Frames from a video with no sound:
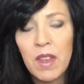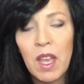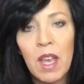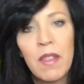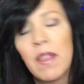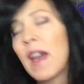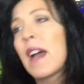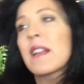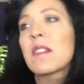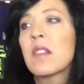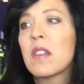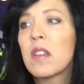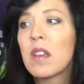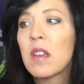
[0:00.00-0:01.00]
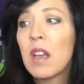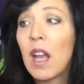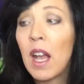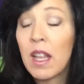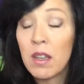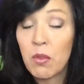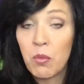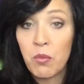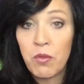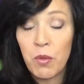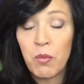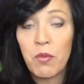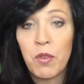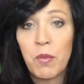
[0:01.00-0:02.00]
And that and
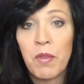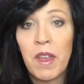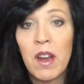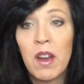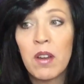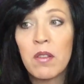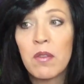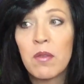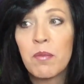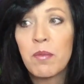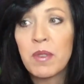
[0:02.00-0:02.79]
from from their